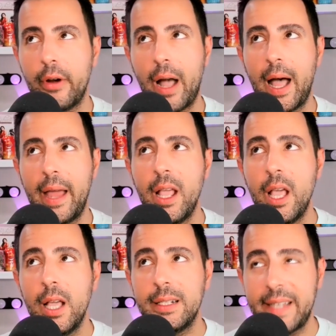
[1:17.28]
or not
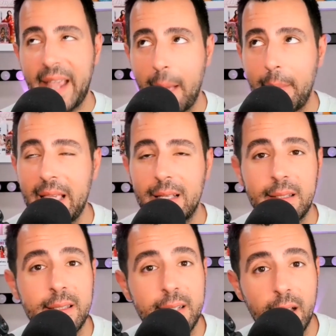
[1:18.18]
Tammy
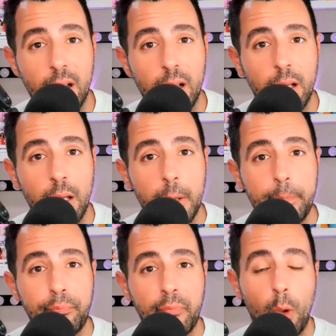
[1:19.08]
is still
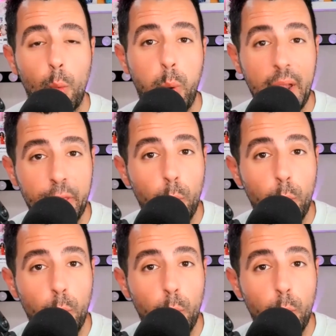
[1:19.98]
with